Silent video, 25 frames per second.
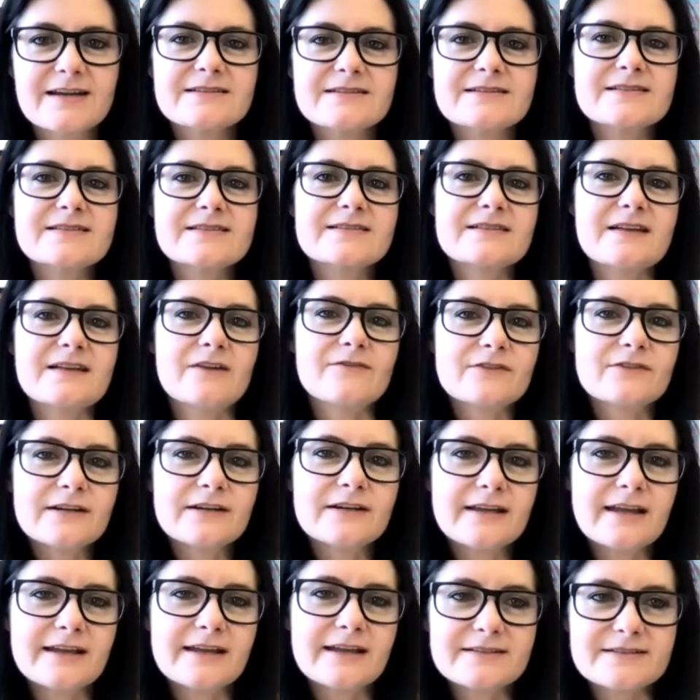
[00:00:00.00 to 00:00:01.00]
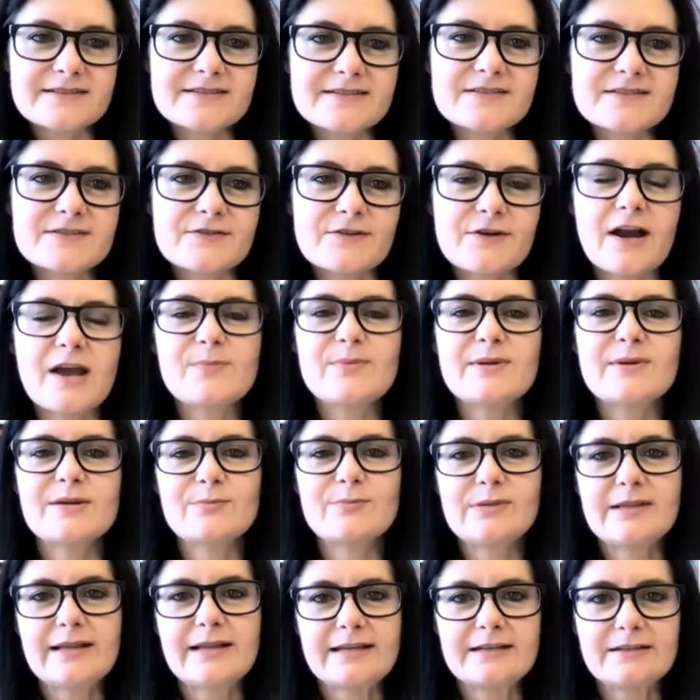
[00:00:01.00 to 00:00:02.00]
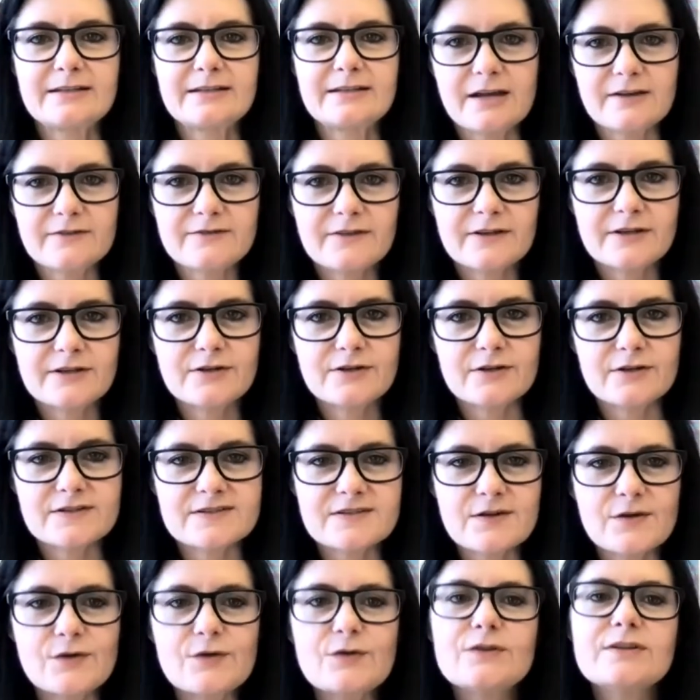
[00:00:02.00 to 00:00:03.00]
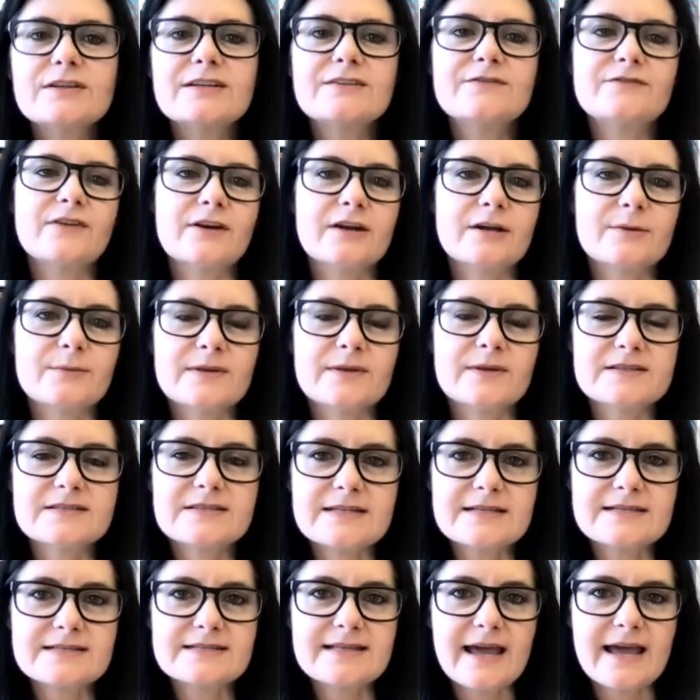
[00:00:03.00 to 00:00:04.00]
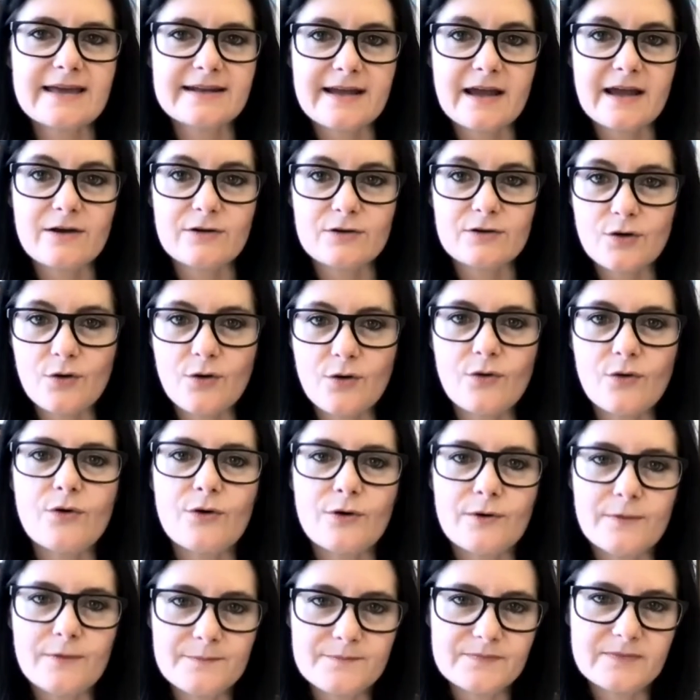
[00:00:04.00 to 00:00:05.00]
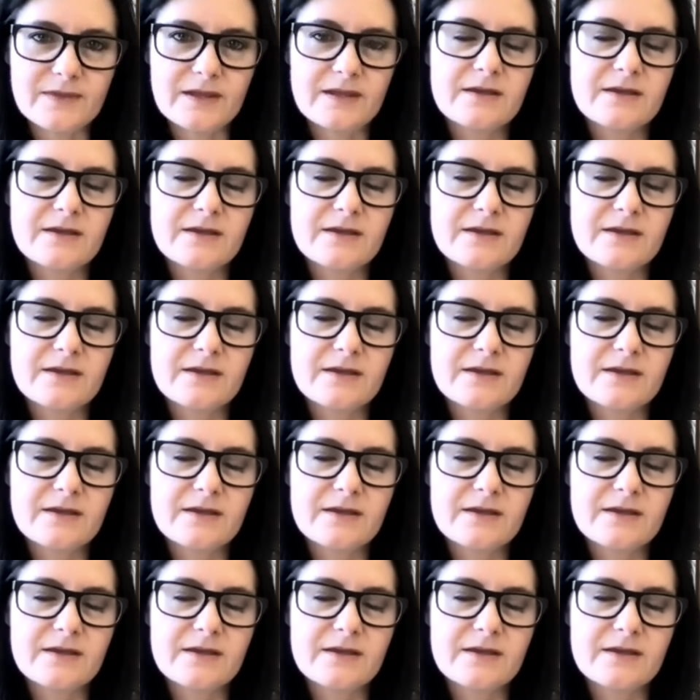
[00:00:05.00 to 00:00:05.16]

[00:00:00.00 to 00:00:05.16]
discovering and describing plant life across all environments is at our core.